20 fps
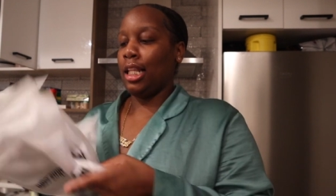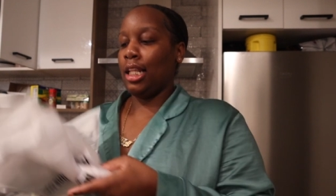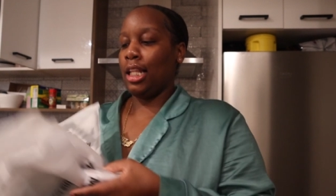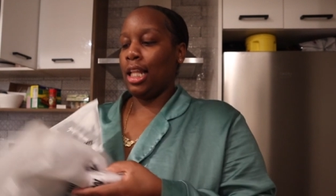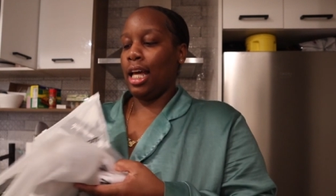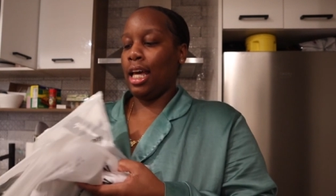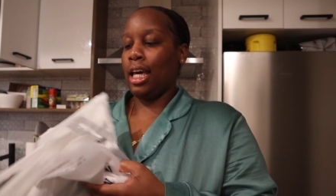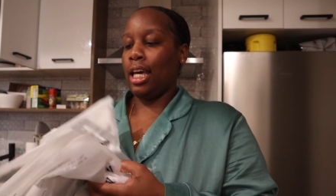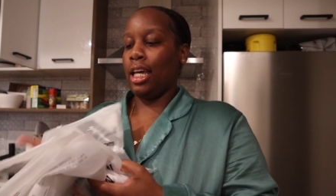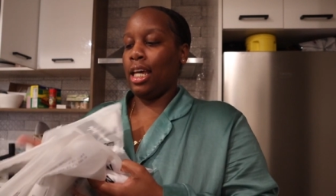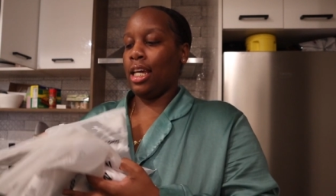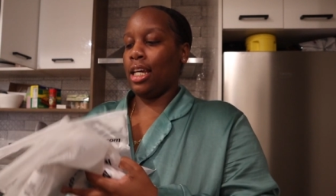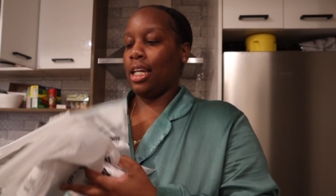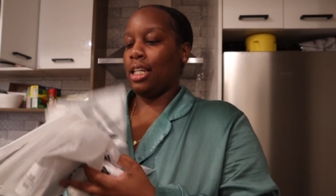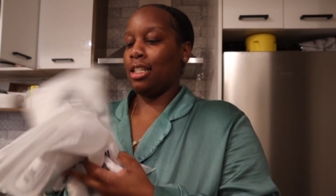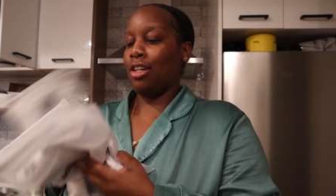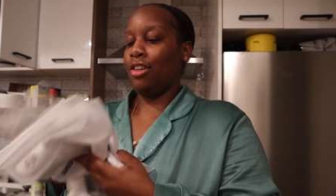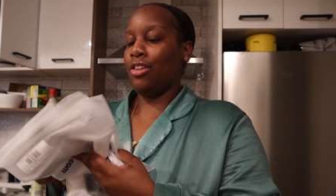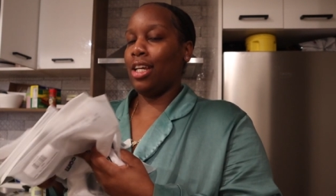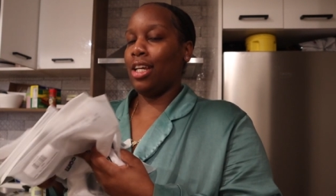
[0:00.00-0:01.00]
Like,
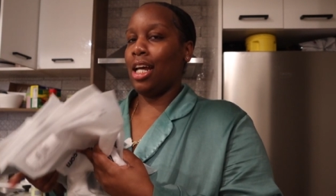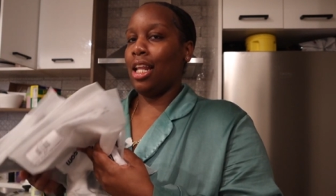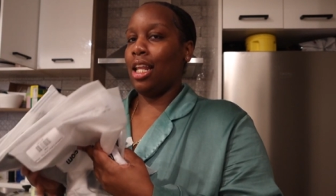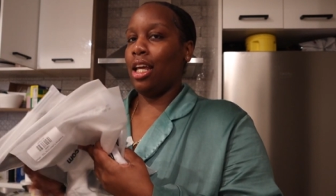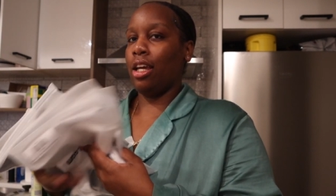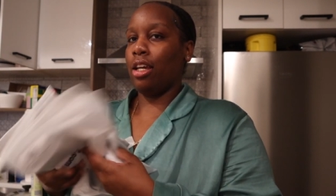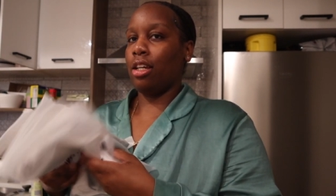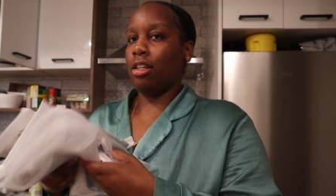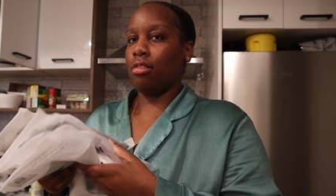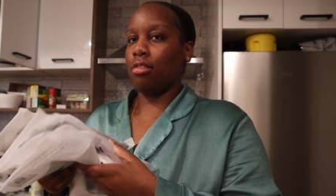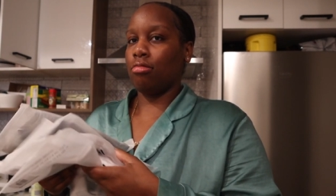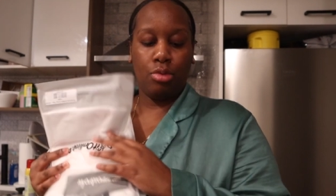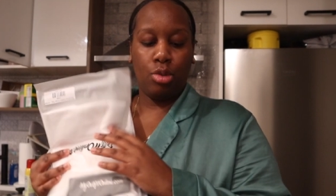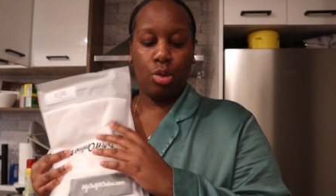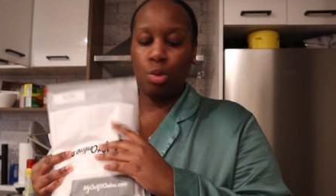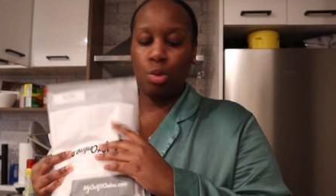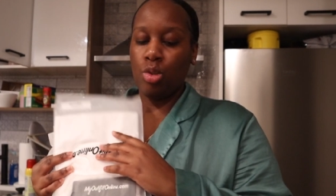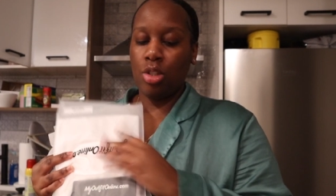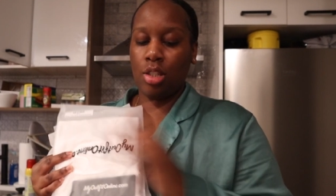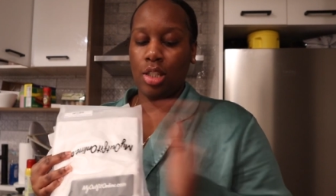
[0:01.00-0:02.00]
cause I only got like
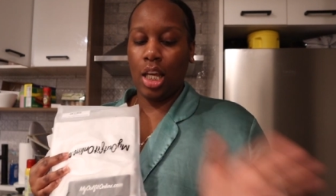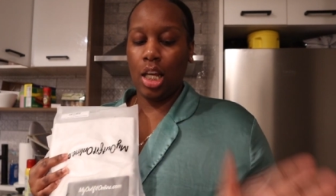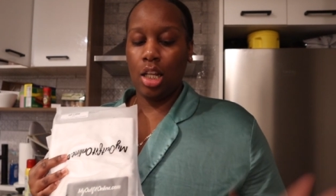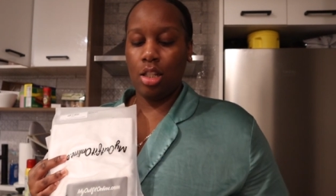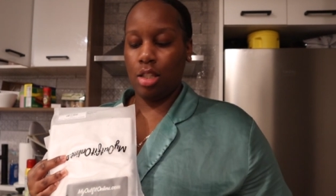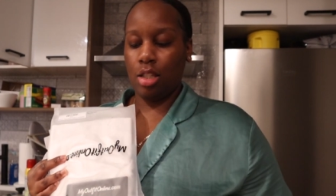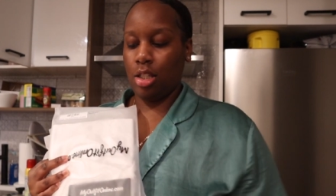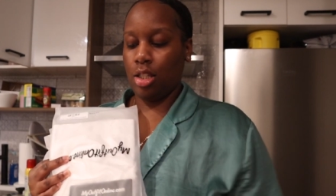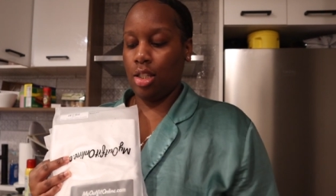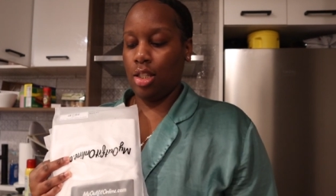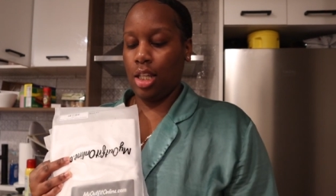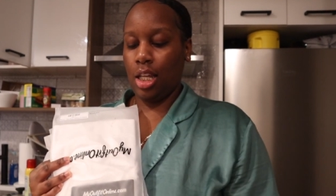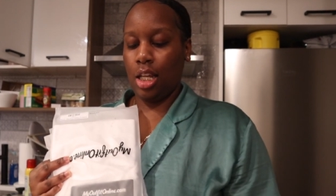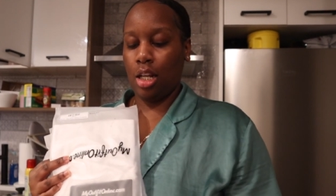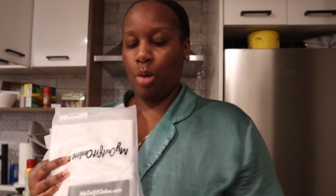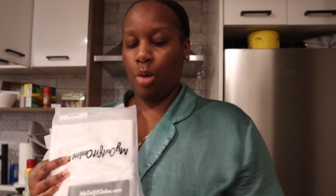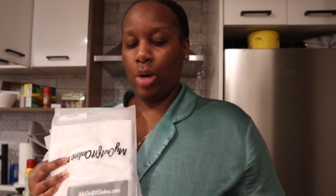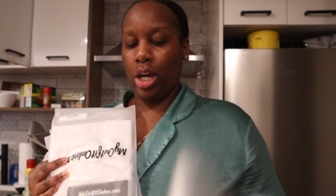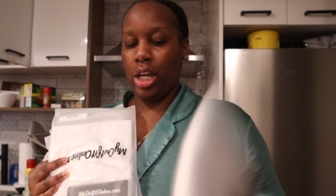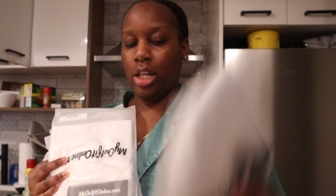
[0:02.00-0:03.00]
two sets
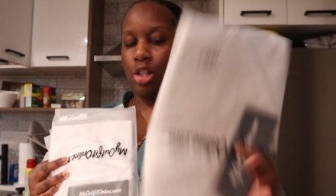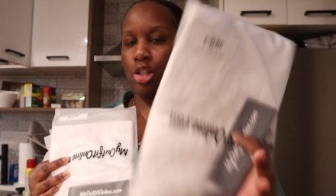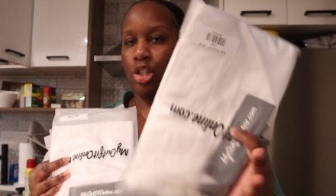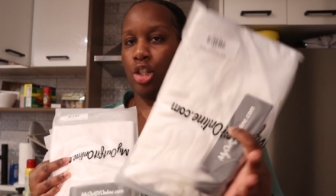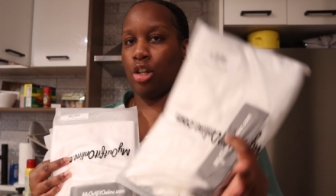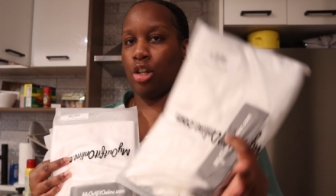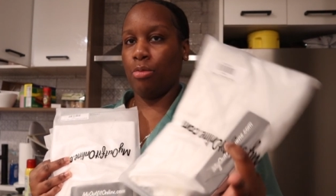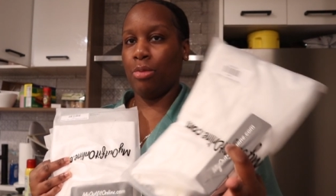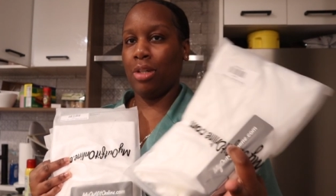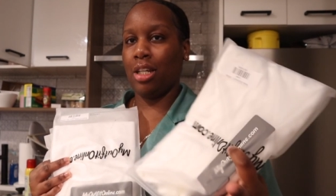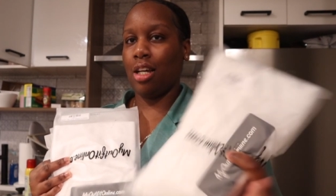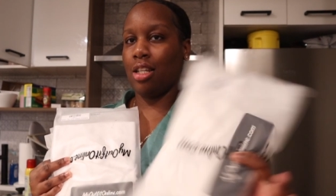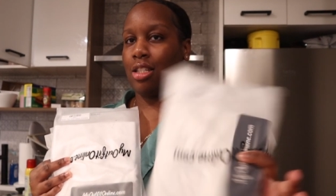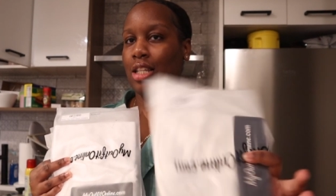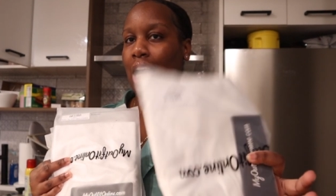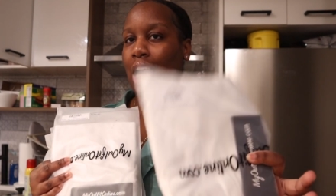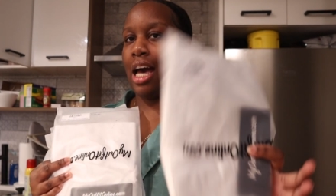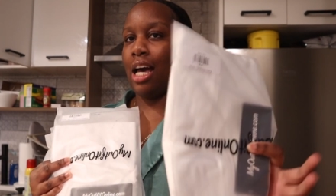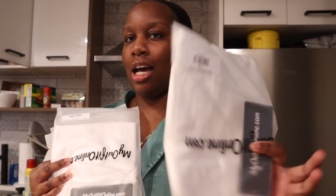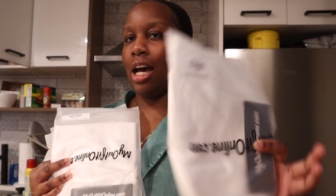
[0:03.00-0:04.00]
in a white shirt because
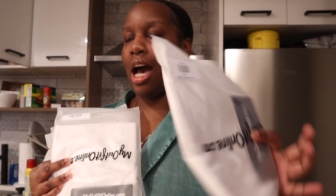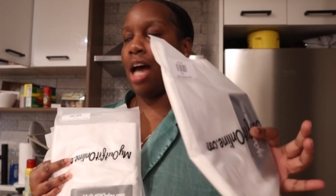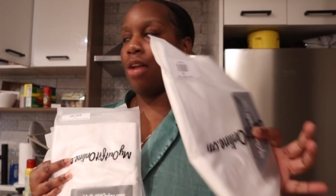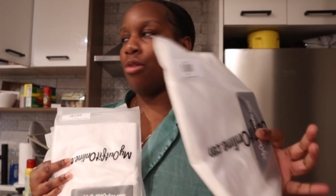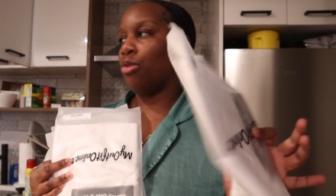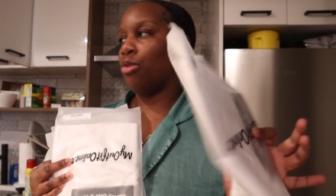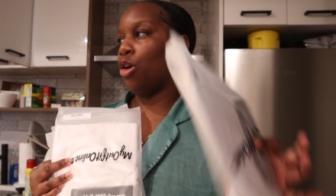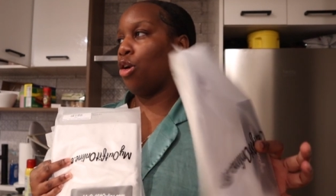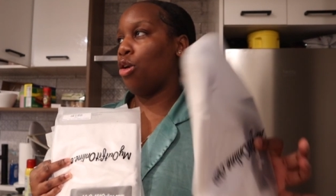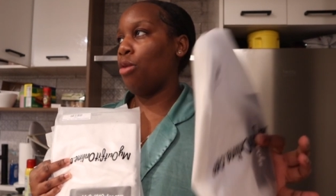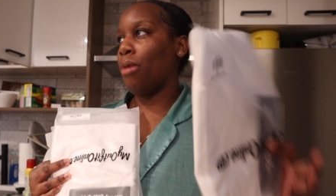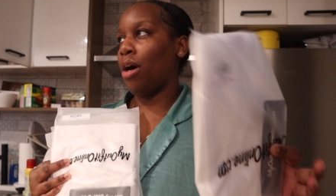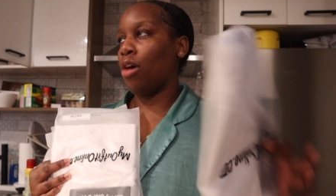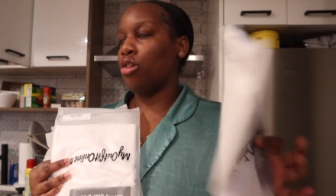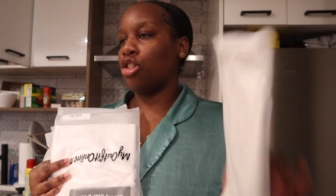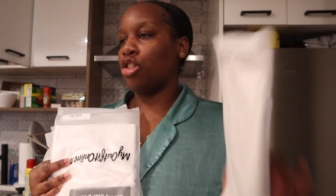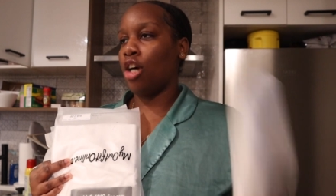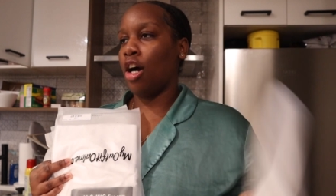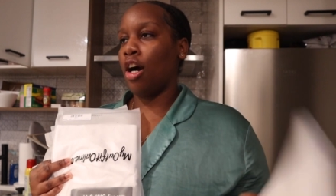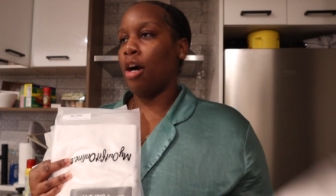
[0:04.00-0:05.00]
I I don't know
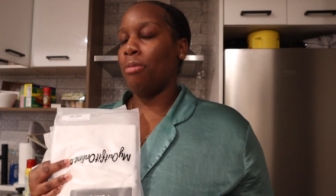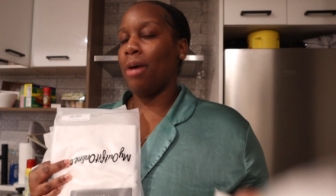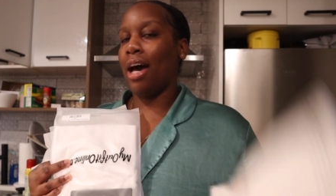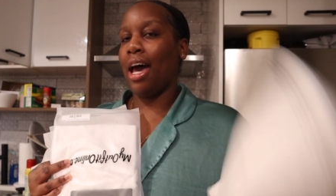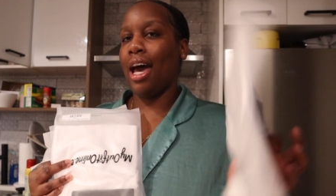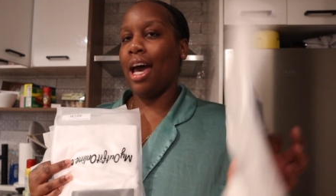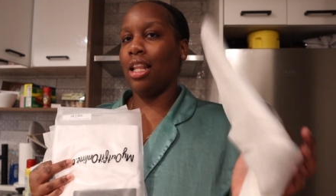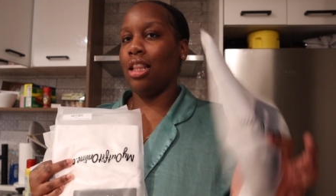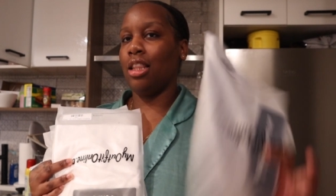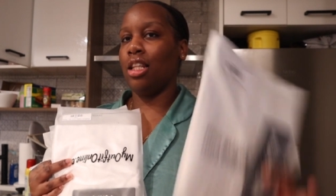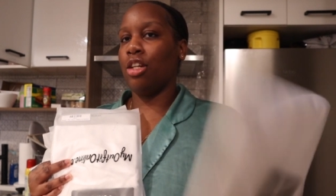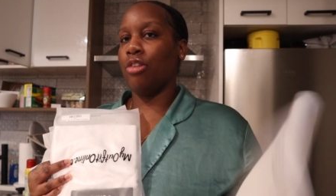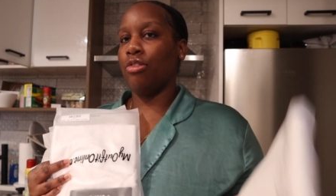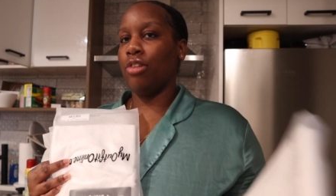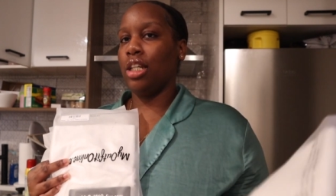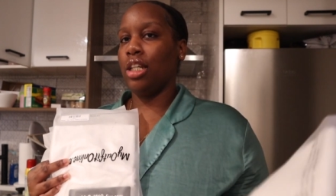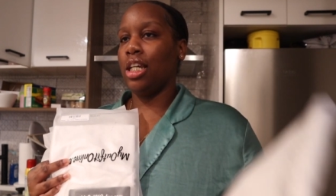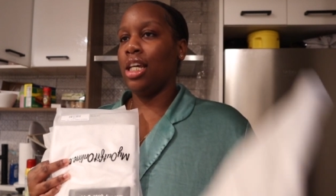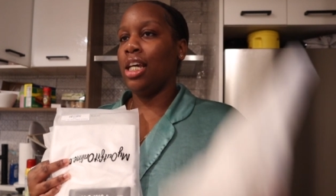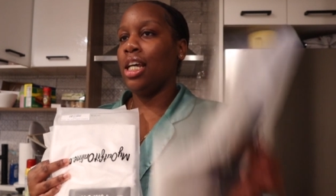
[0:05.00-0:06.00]
about y'all, but I
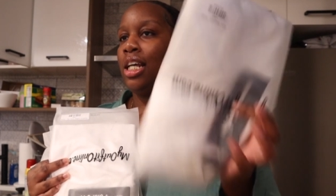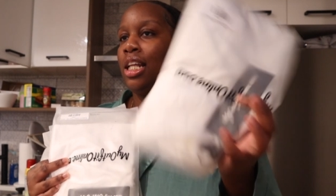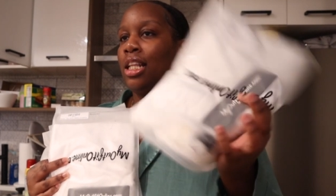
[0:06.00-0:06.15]
literally